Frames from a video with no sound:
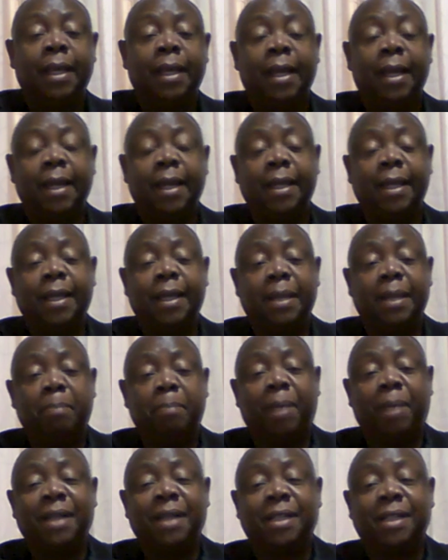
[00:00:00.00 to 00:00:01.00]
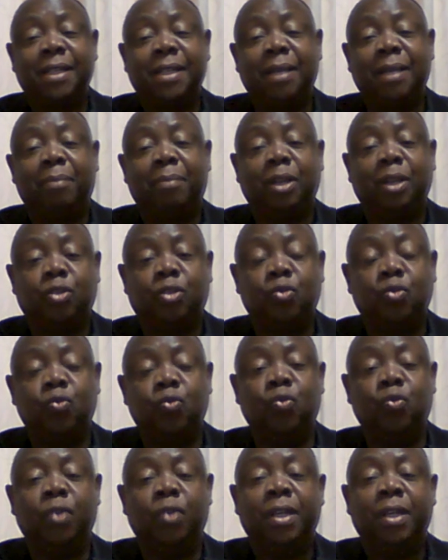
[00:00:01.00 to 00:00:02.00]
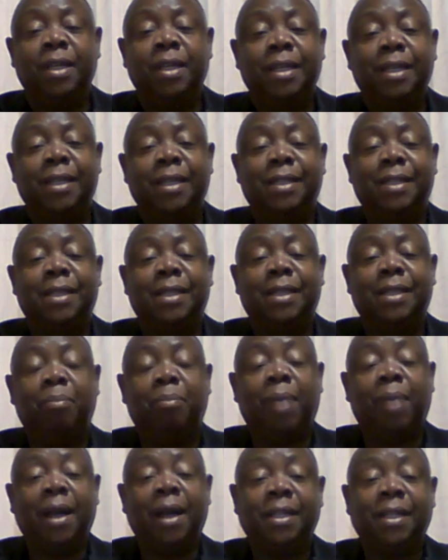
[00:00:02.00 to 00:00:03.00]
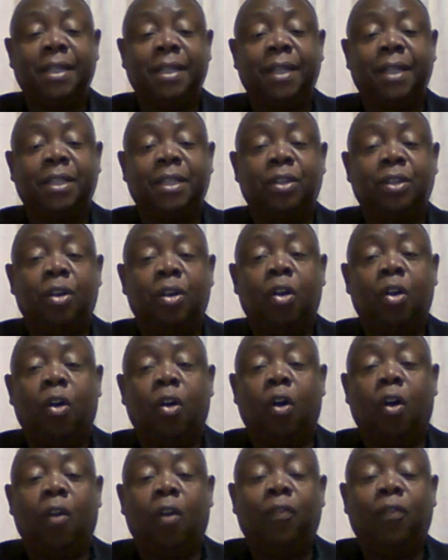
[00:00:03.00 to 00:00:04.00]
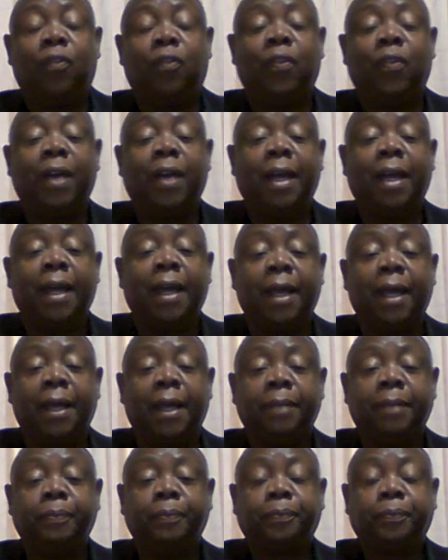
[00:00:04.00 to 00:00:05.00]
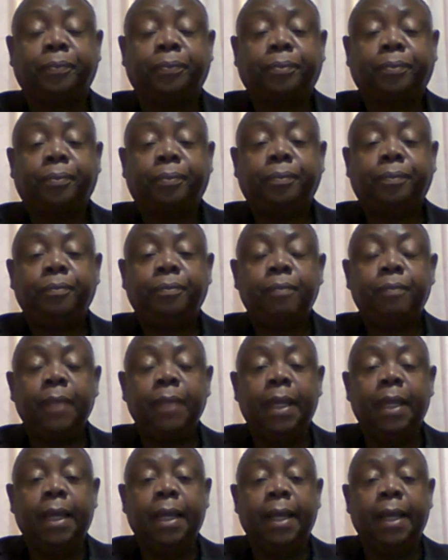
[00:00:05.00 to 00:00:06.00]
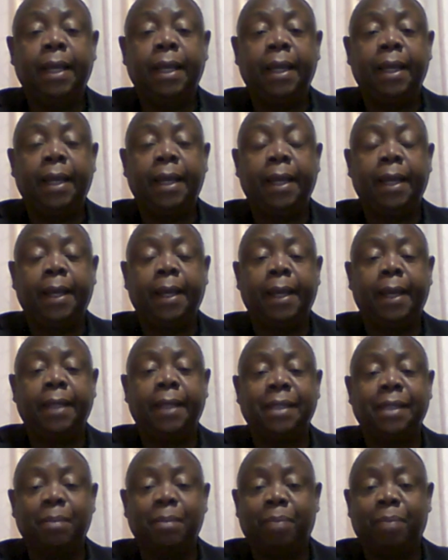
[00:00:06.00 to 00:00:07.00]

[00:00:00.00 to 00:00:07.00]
And then the budget number two is the budget of uh, uh, the